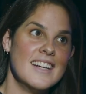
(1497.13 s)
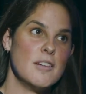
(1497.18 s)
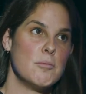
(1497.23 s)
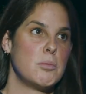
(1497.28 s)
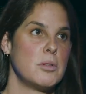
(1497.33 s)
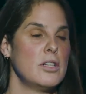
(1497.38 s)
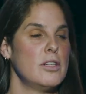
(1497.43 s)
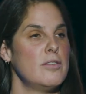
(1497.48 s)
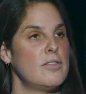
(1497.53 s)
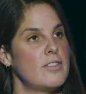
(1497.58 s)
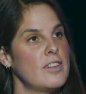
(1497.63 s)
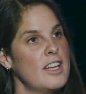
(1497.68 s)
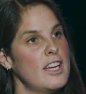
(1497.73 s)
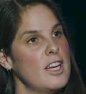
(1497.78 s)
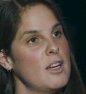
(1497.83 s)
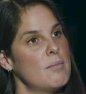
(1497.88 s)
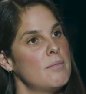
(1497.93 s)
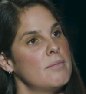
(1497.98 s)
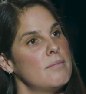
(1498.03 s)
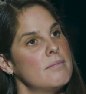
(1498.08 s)
The blue
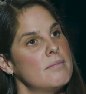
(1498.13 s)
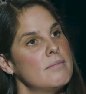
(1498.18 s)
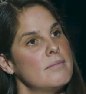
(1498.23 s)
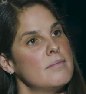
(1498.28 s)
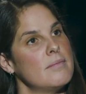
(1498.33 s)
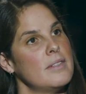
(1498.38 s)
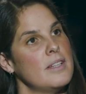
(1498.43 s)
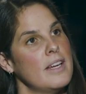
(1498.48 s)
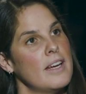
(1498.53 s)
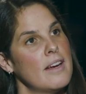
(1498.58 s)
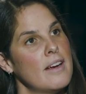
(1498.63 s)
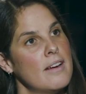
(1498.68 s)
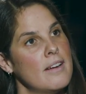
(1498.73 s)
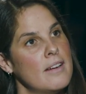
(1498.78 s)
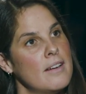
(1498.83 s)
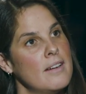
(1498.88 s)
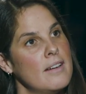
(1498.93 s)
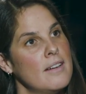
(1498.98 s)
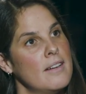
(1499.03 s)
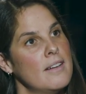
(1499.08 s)
flame. Yeah. It's
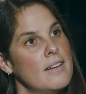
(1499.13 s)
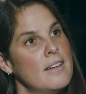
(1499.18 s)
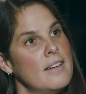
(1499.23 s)
incredible.